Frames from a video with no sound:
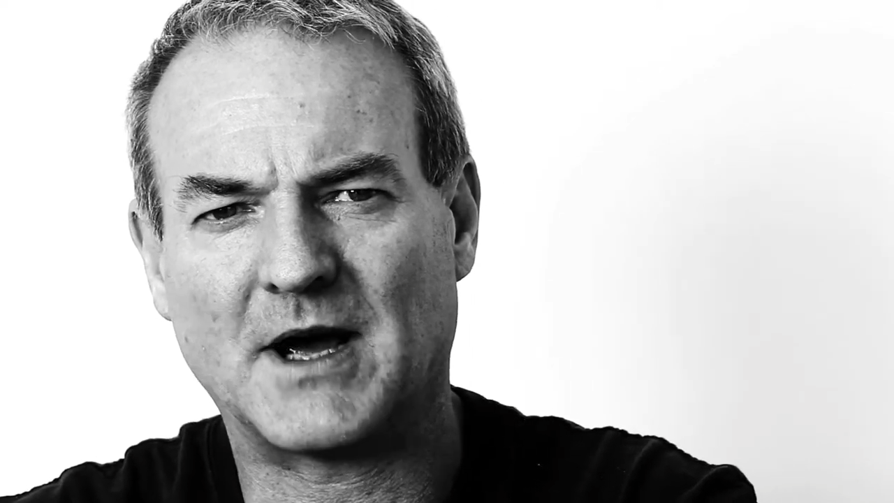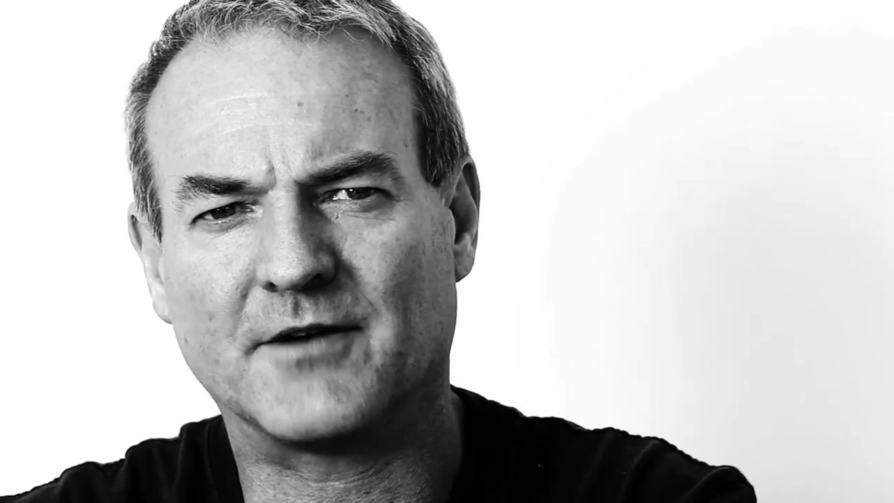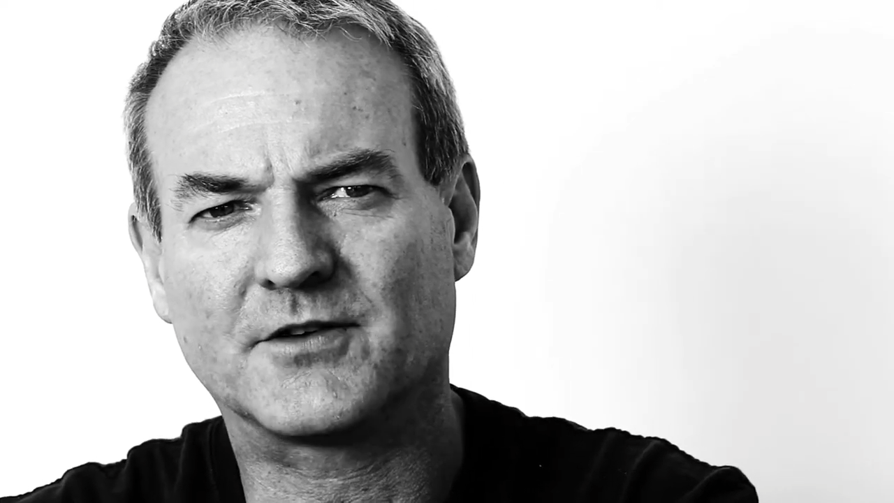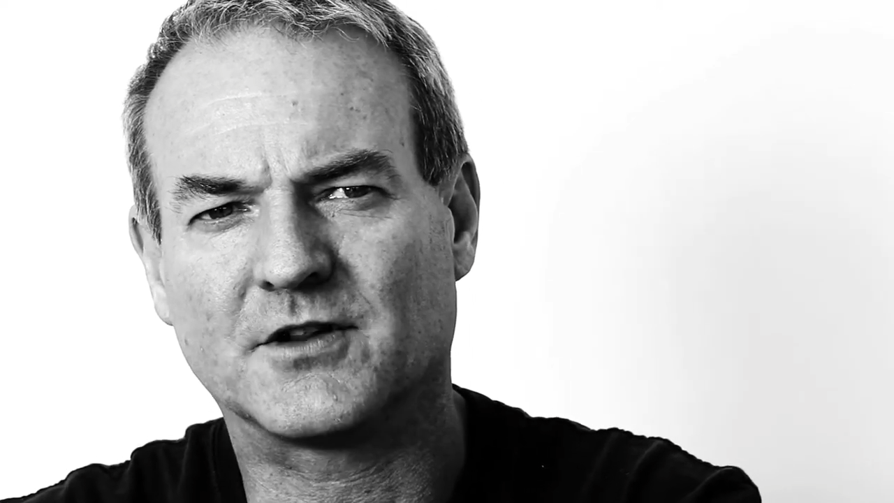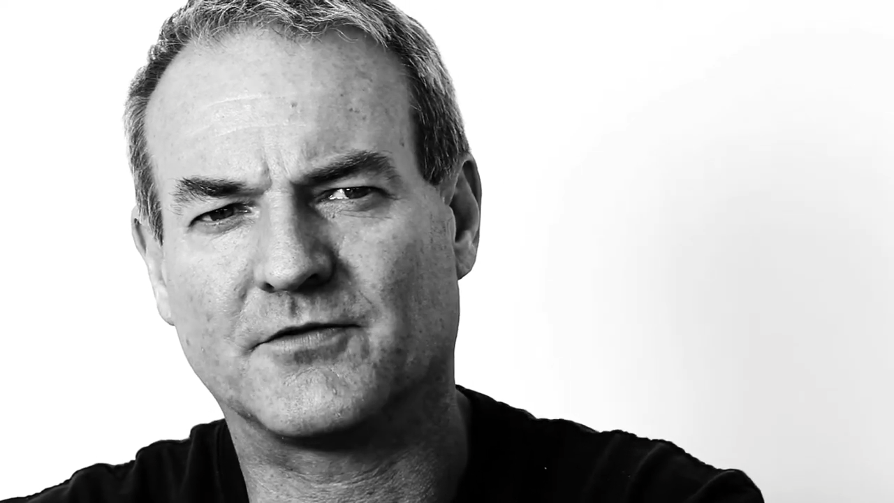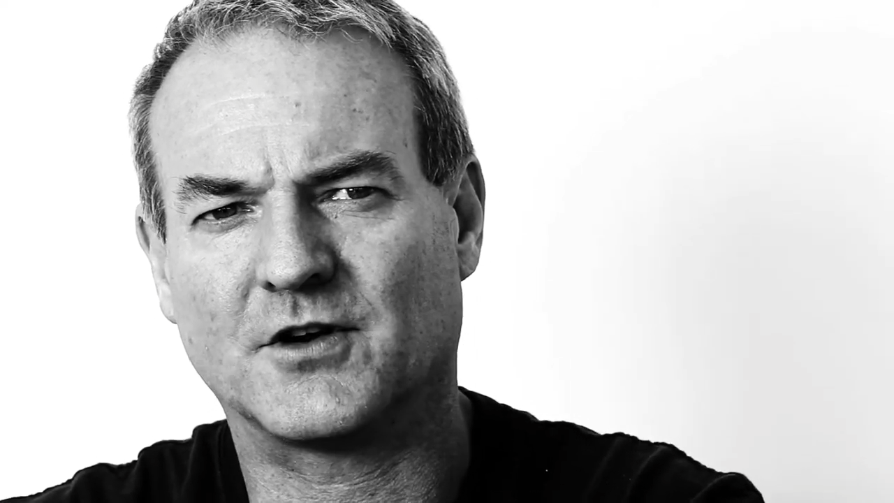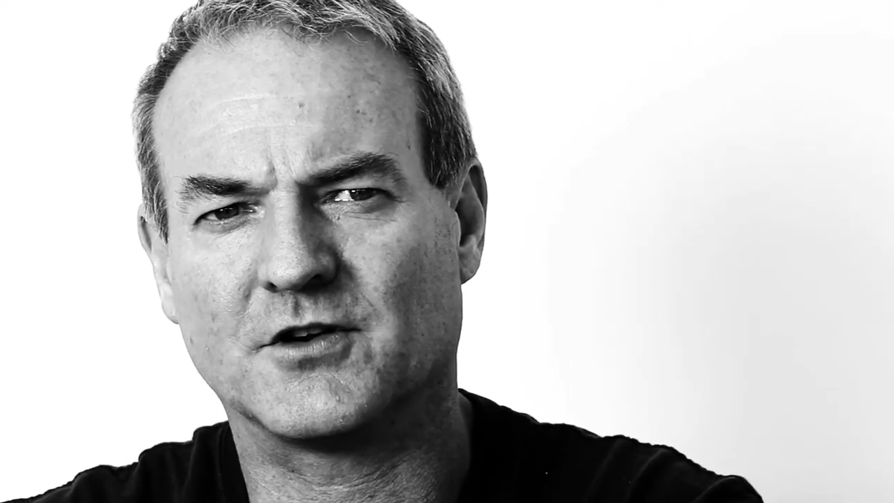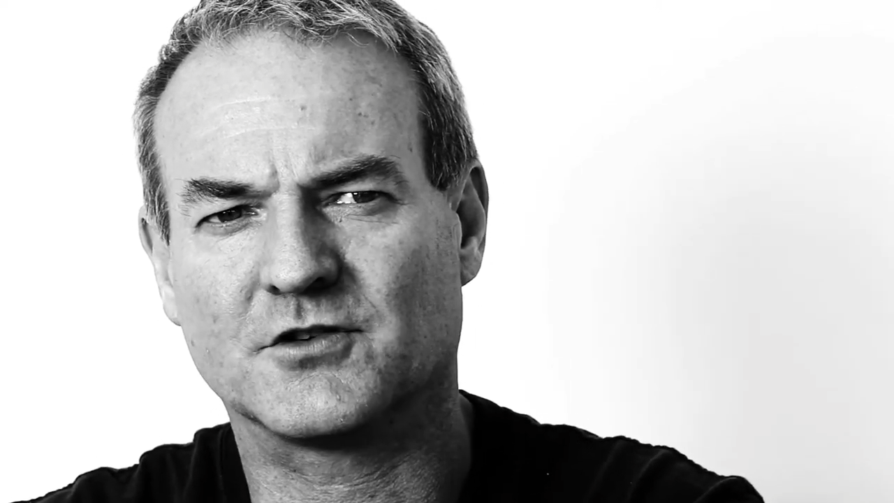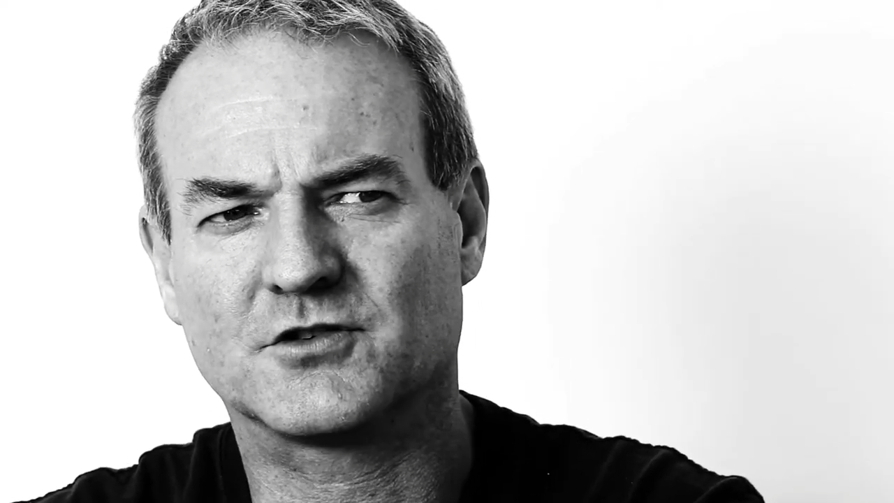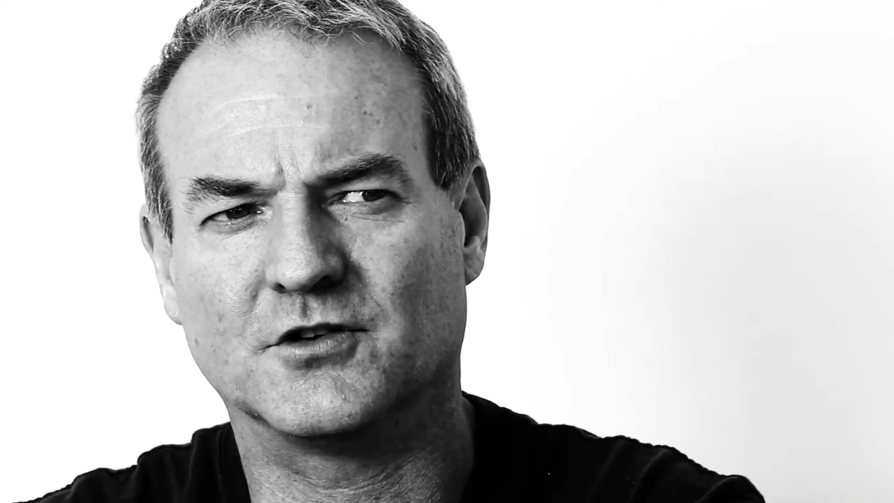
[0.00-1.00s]
after the
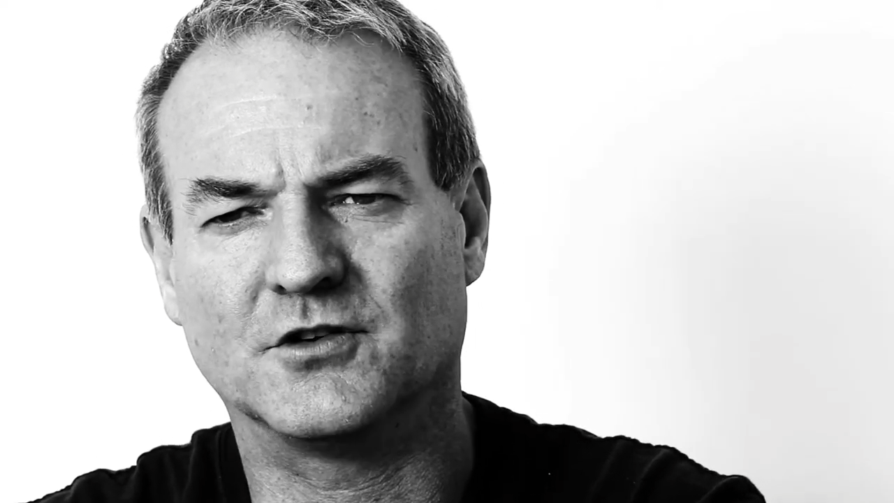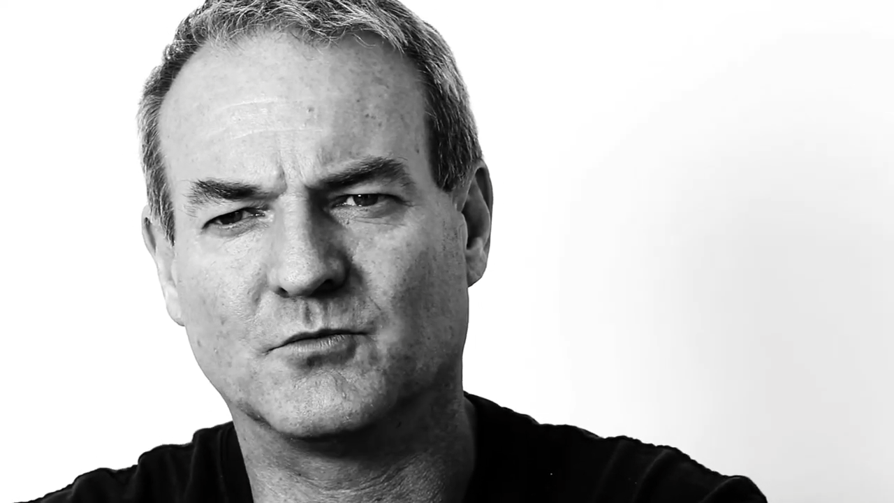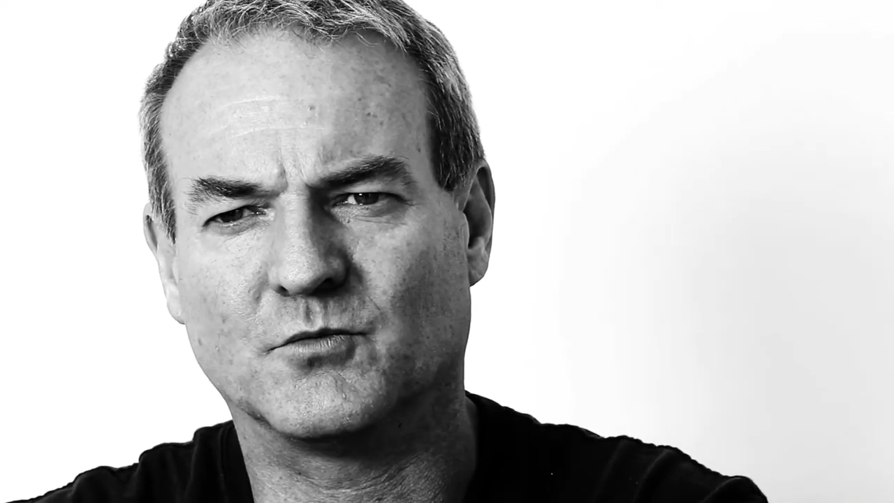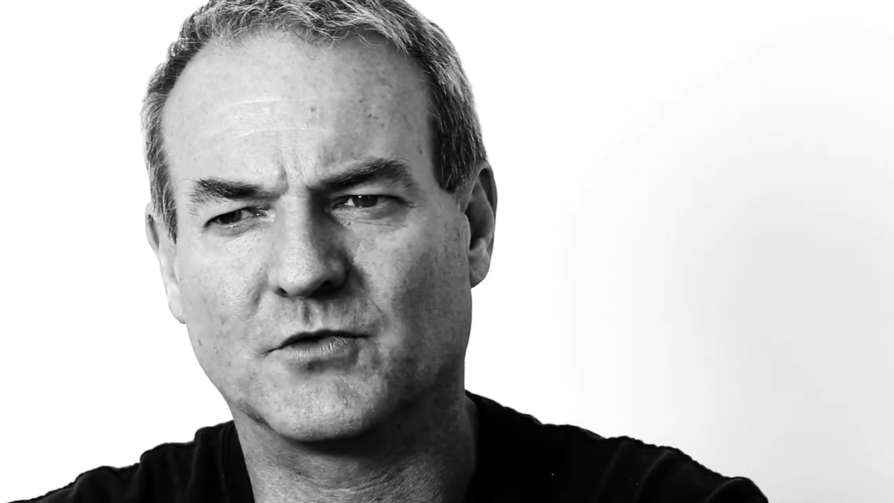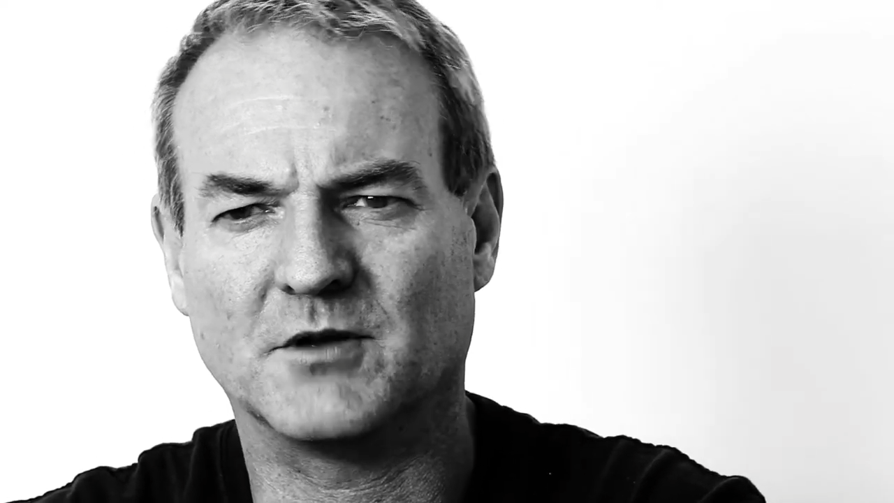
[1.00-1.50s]
photo shoot,